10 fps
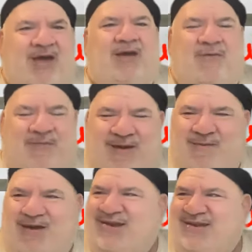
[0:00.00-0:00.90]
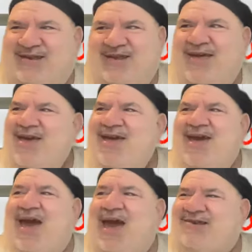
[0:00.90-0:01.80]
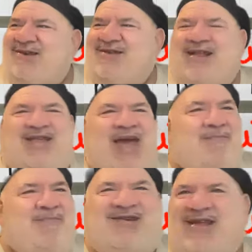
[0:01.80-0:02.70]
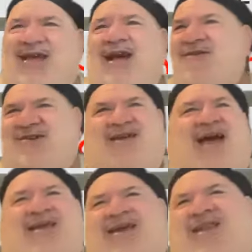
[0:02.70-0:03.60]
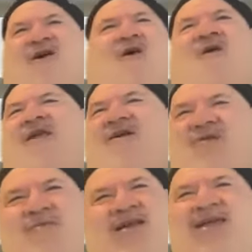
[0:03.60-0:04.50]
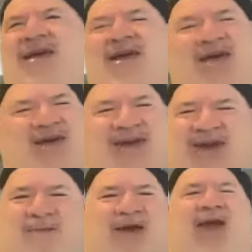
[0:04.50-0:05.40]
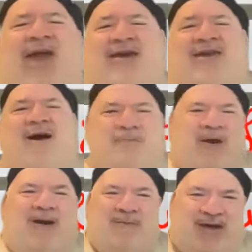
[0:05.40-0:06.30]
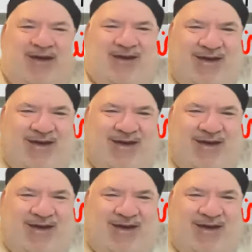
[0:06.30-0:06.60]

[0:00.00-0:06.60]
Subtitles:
He says, "Yeah, it's just the damnedest thing. I was trying to get a hold of him, and he kept hanging up on me."